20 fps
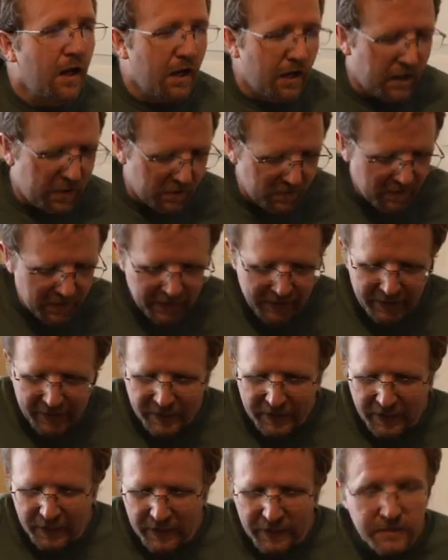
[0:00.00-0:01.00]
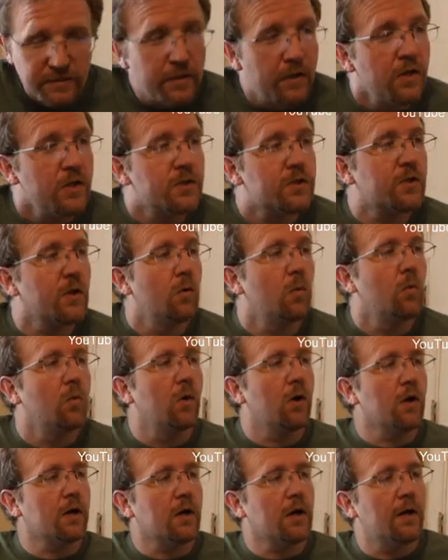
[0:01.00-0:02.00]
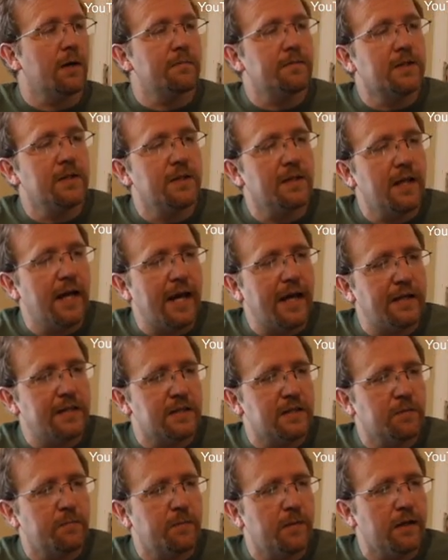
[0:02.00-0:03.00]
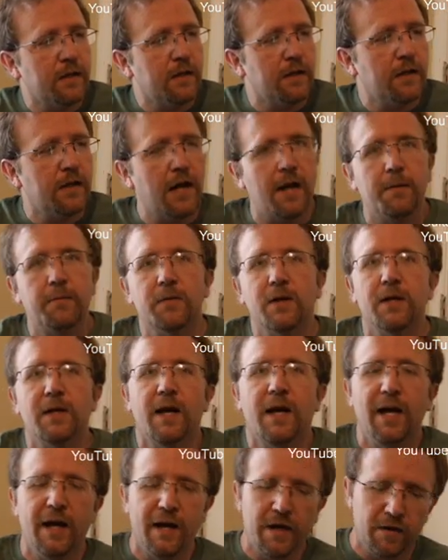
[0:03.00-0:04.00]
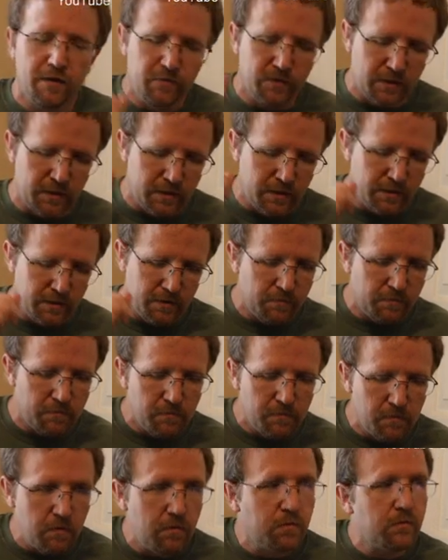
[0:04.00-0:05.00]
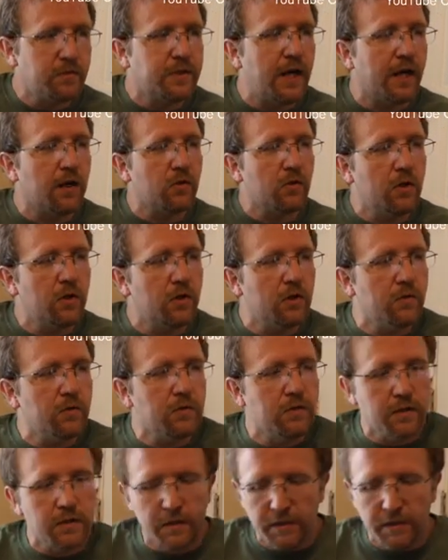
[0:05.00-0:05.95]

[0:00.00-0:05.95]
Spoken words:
All right, guys. So work up to that speed. I'm gonna have download